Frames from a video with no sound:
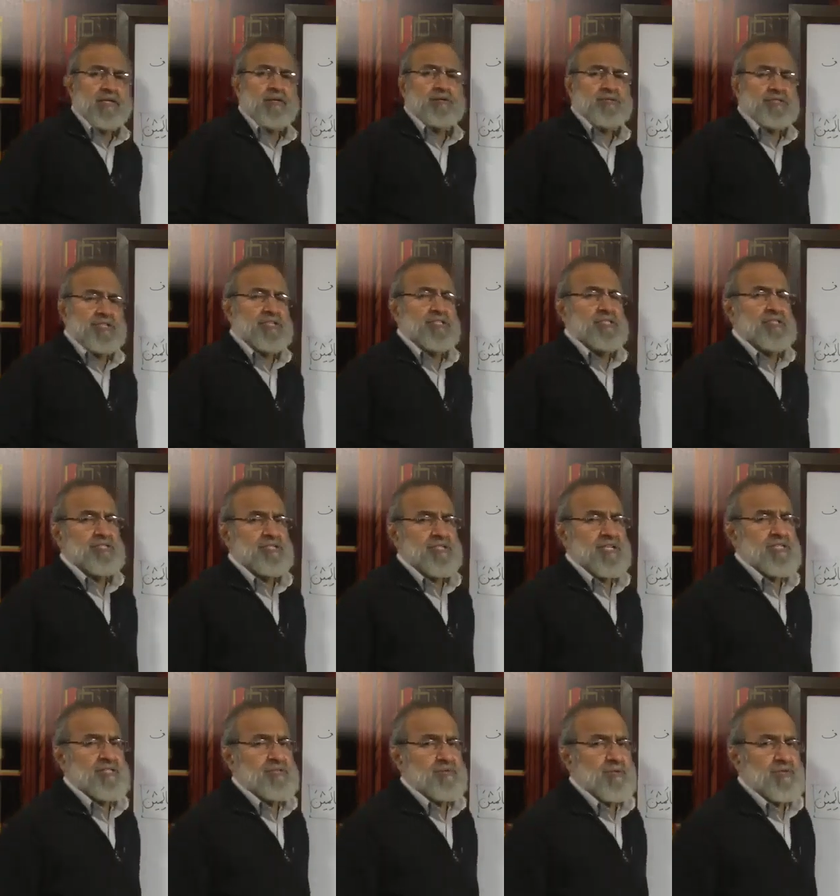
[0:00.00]
no change
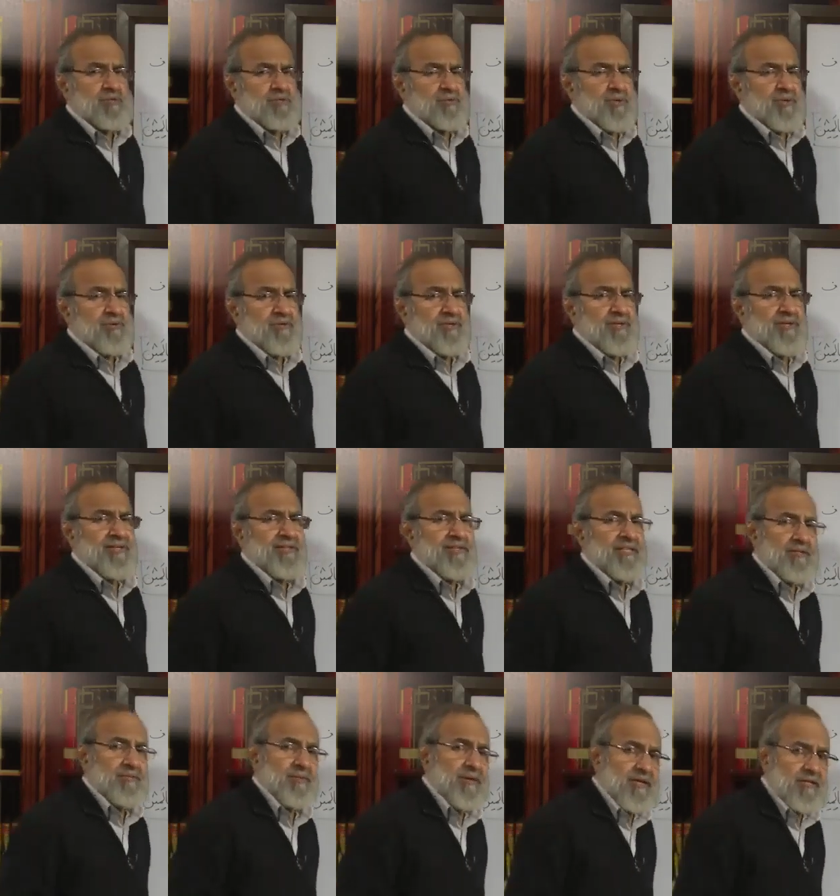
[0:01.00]
takes whatsoever in
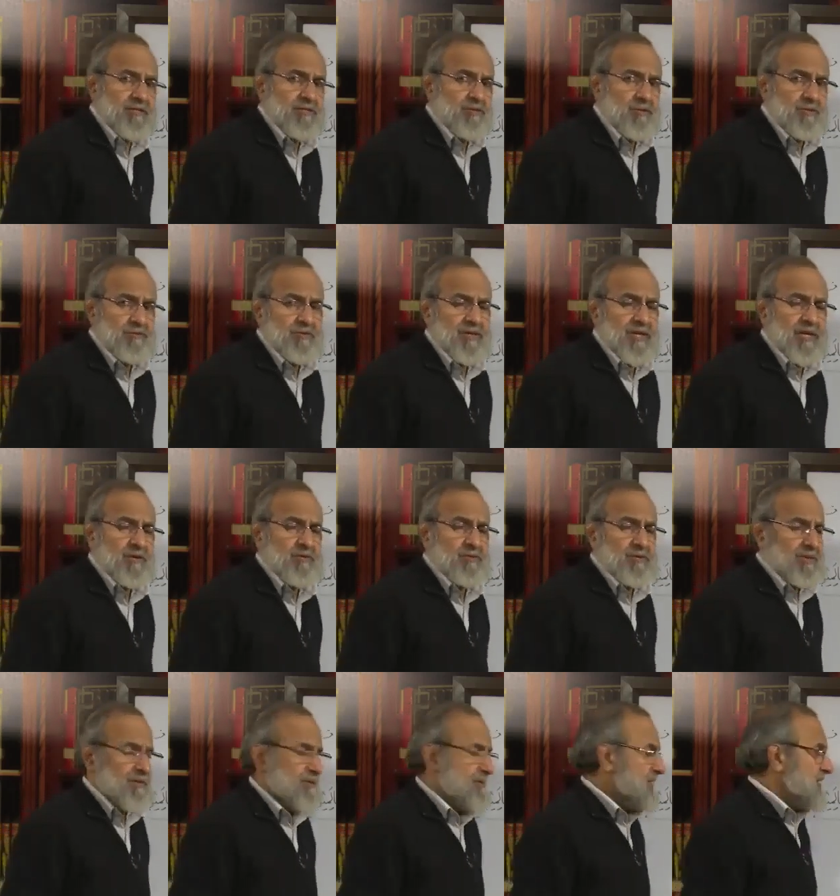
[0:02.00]
the appearance of the
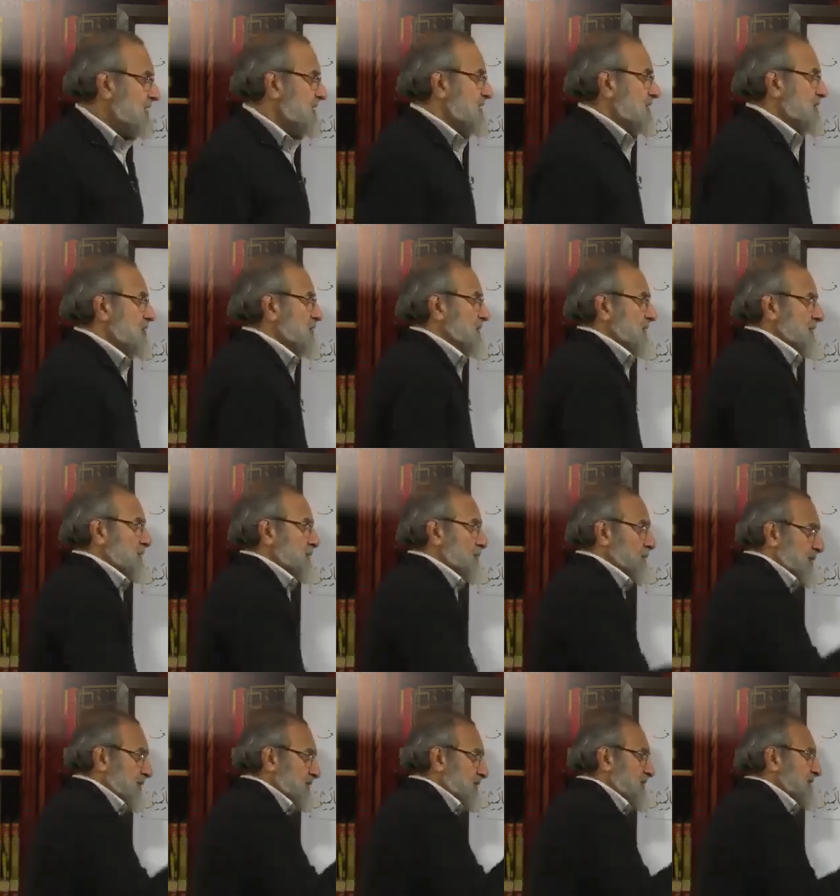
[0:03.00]
noun, no matter
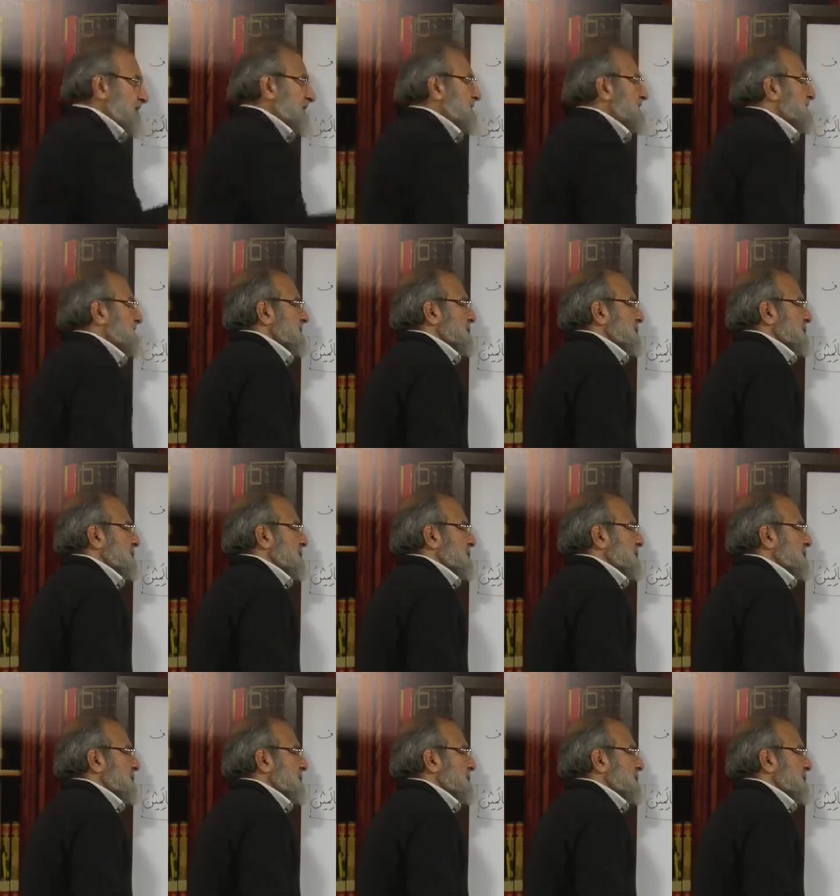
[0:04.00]
whatever